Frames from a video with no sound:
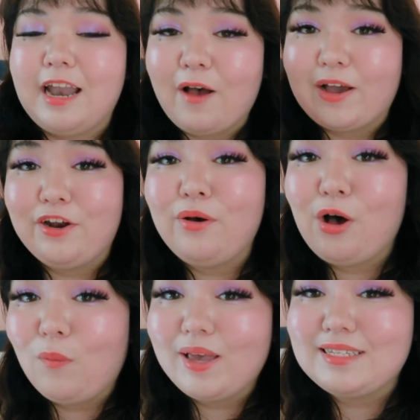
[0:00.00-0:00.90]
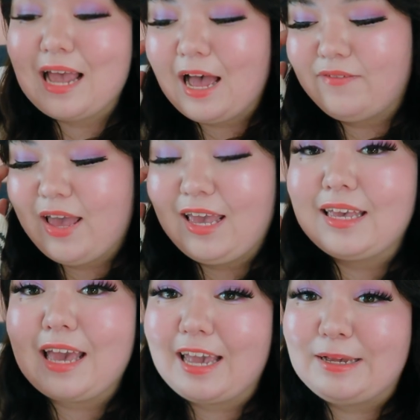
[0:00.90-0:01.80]
Now, I don't always have
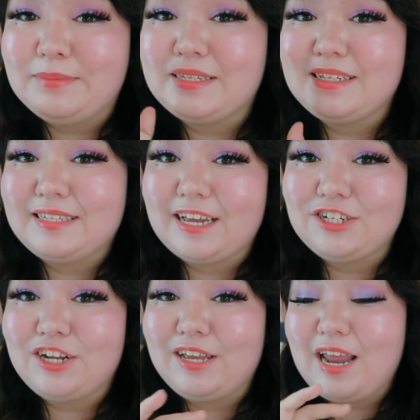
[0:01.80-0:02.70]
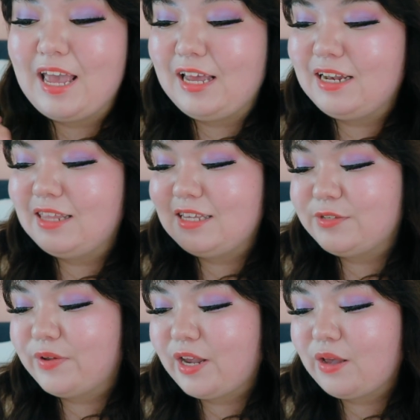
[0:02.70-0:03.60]
a games section in
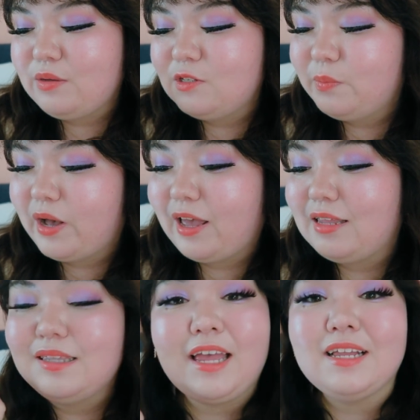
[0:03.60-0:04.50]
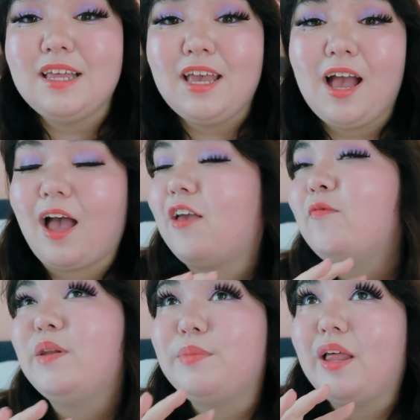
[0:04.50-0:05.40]
these videos, but lately I
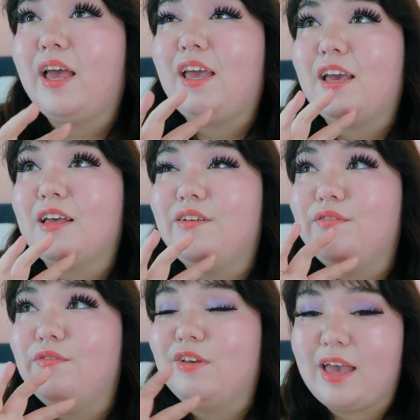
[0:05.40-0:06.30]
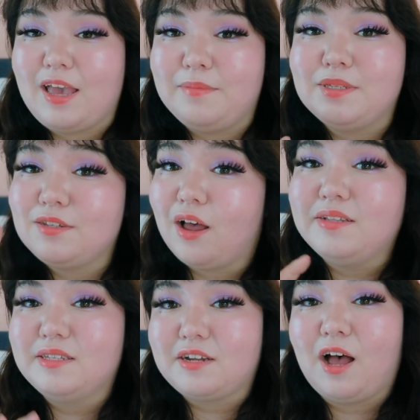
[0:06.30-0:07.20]
have been playing games
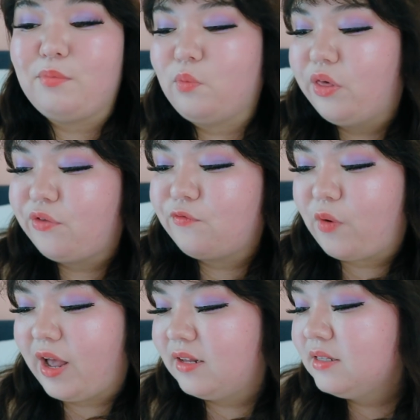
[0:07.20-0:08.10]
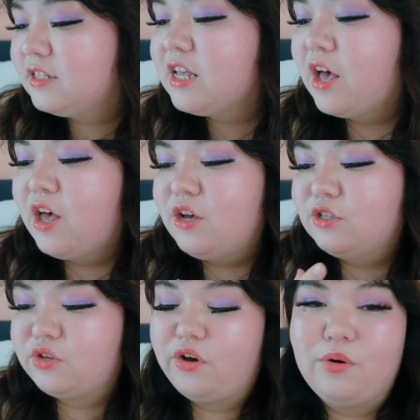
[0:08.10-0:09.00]
nonstop with friends.
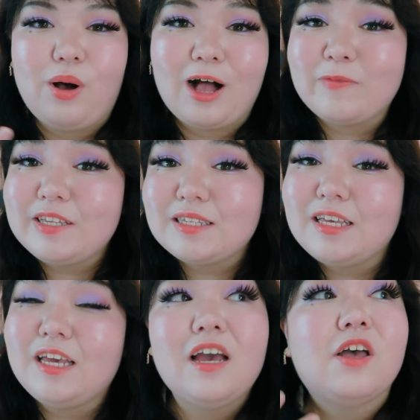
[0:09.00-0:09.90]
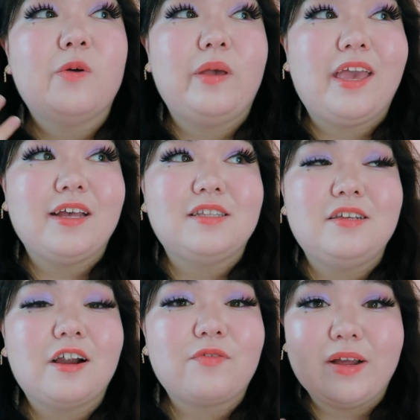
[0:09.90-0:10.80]
So obviously we can't
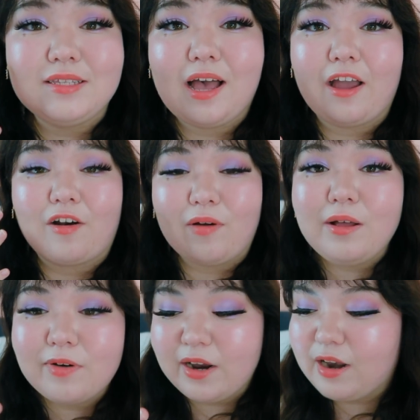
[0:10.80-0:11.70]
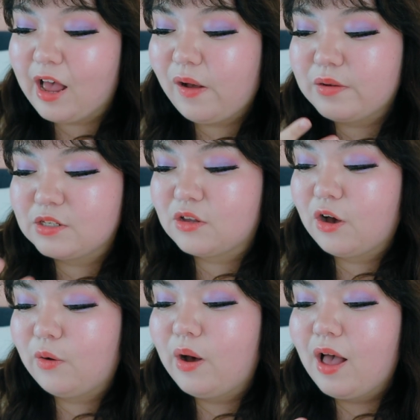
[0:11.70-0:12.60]
see our friends IRL right now.
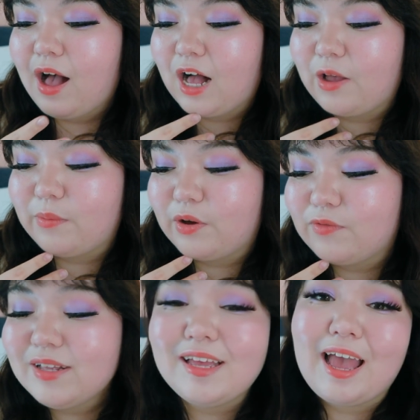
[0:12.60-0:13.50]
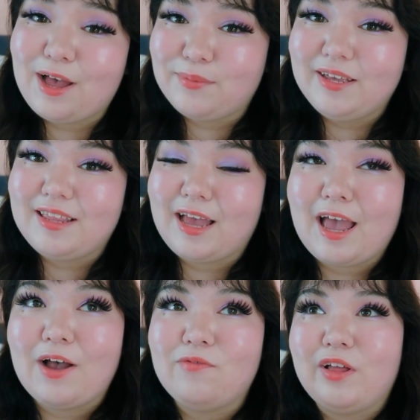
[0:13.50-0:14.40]
So I'm really happy that I
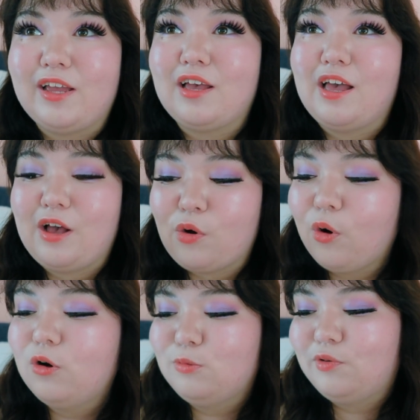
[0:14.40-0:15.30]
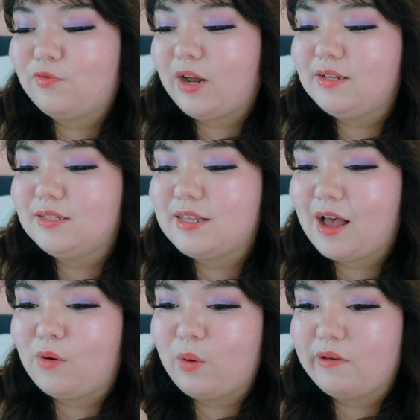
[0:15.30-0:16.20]
have like a core group of friends
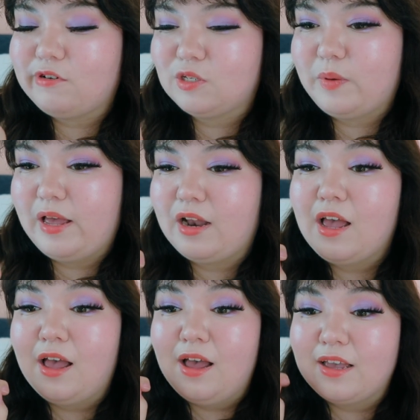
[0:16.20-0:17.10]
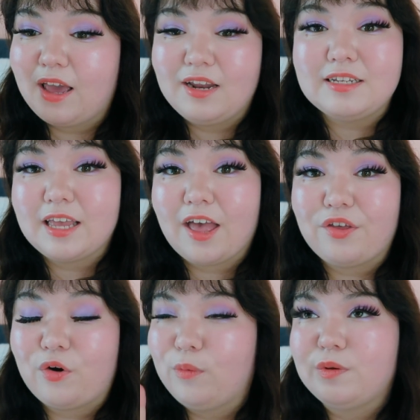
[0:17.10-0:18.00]
that we have just been getting
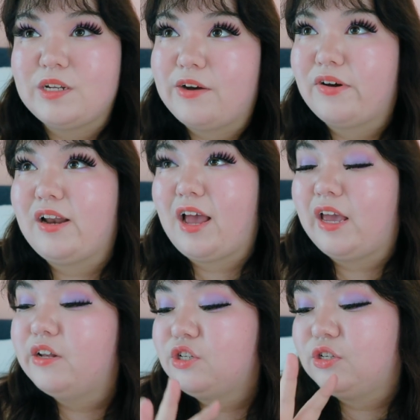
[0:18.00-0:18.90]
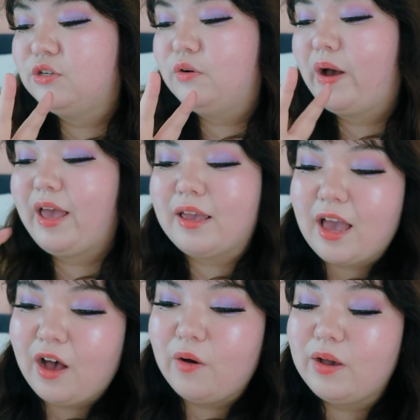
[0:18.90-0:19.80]
together almost every night to hang
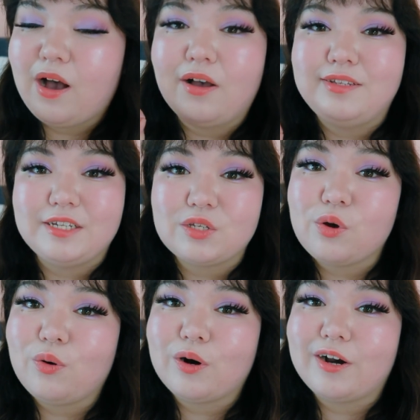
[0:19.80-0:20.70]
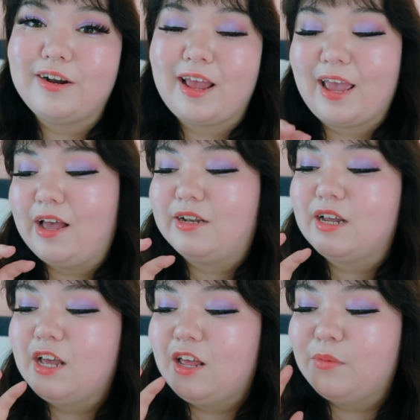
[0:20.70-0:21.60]
out on Discord and
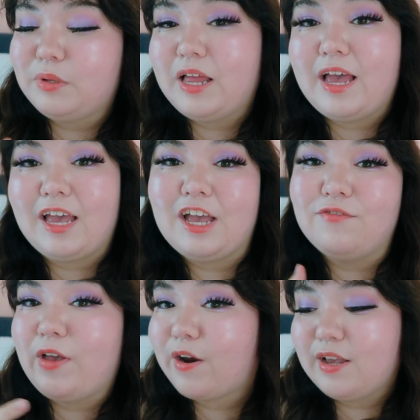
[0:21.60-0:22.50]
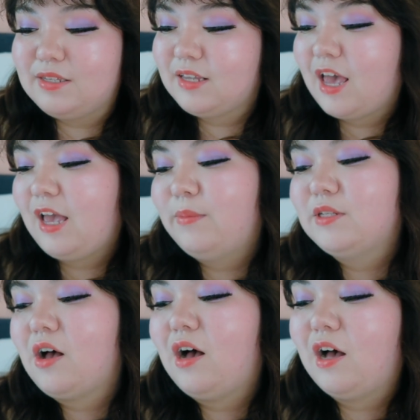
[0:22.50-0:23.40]
play various
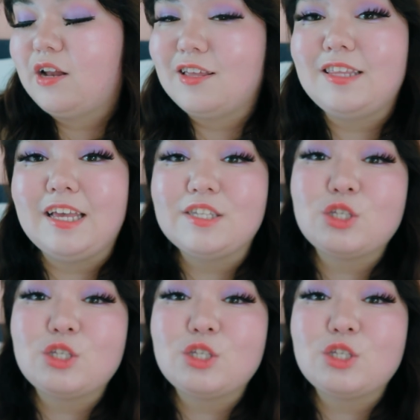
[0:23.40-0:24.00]
games on the